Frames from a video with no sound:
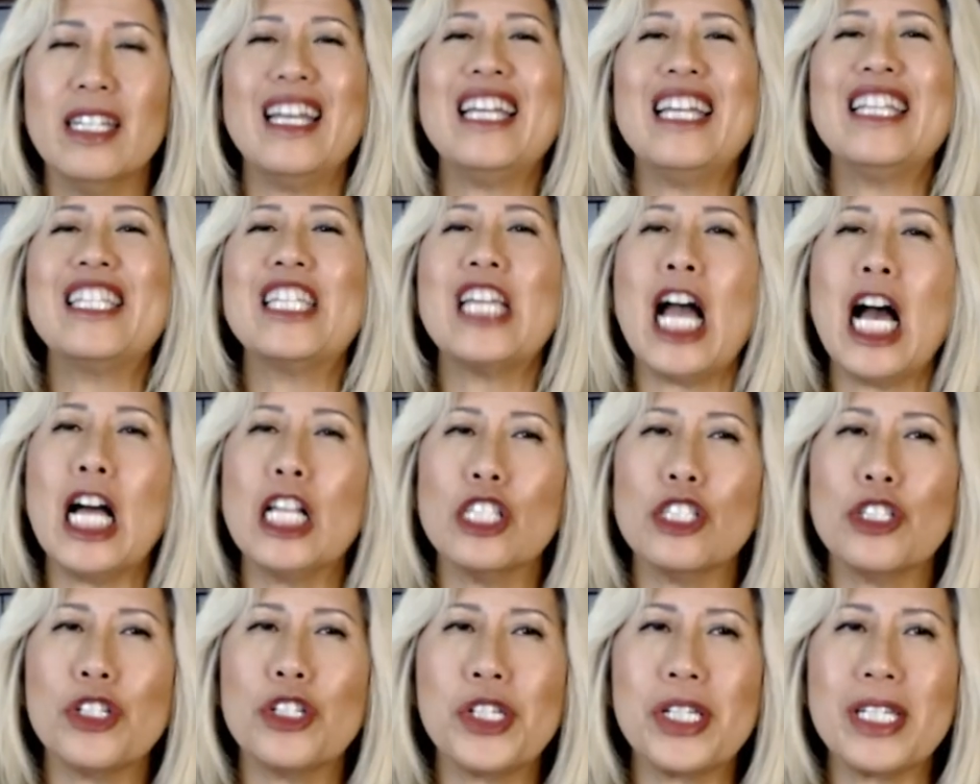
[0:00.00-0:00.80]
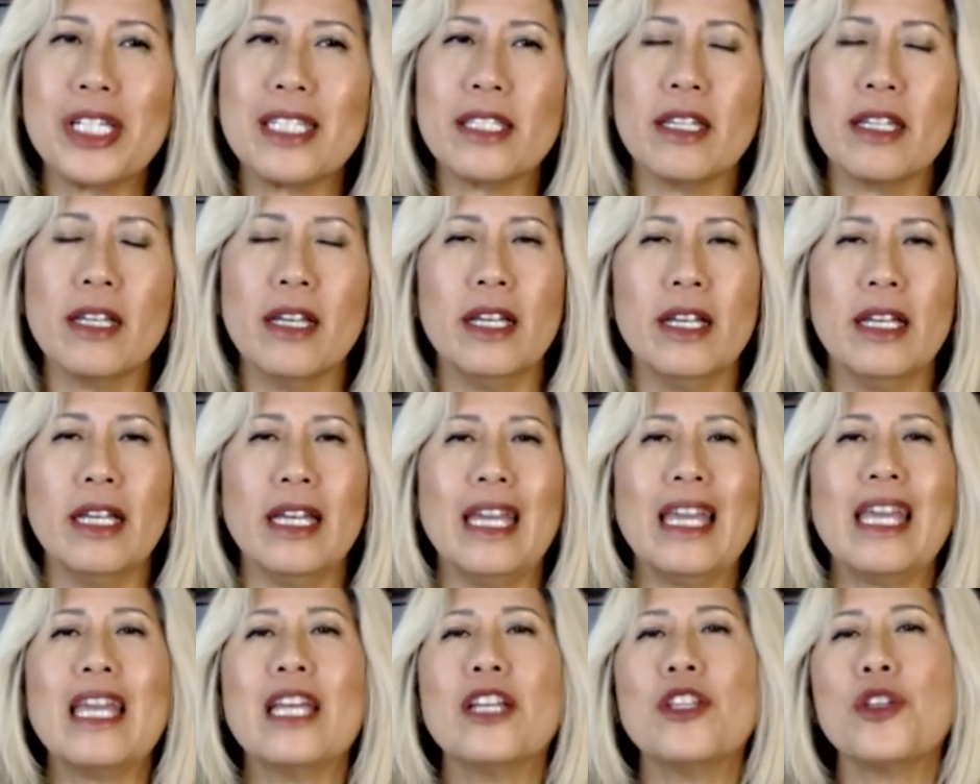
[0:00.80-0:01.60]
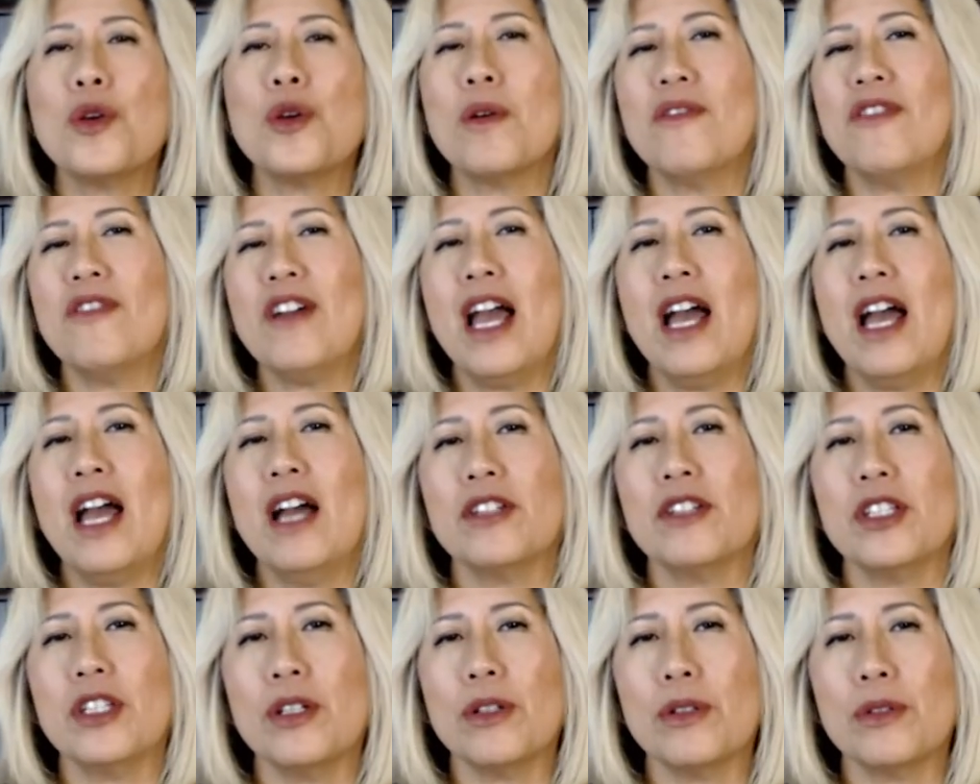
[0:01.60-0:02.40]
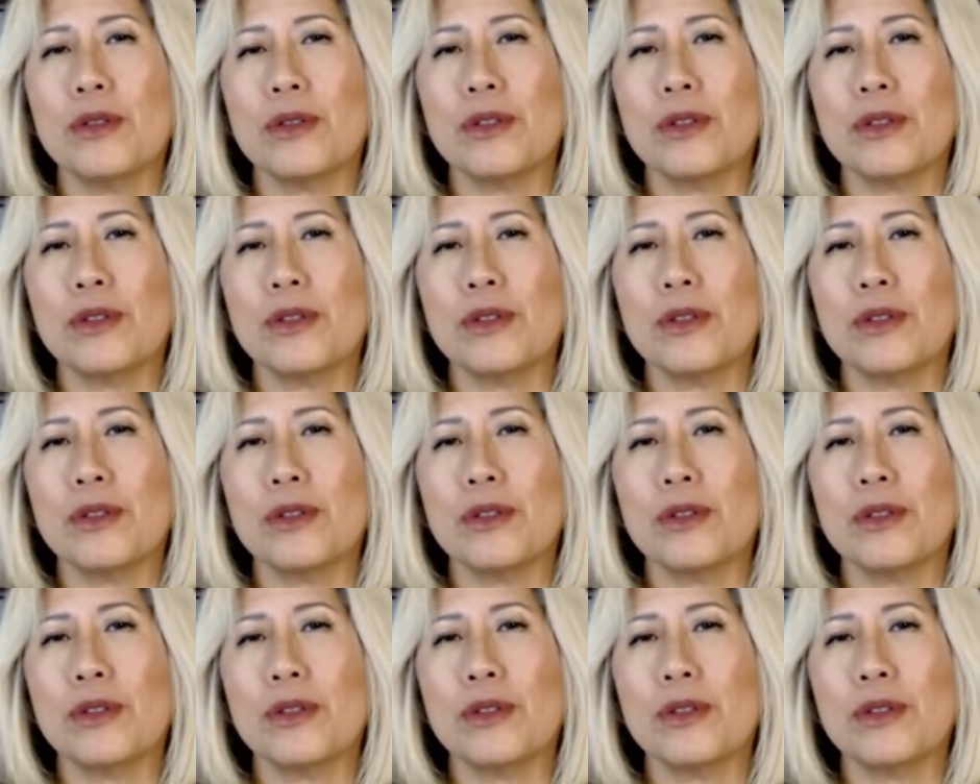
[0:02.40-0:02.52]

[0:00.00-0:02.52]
intelligence, and your values.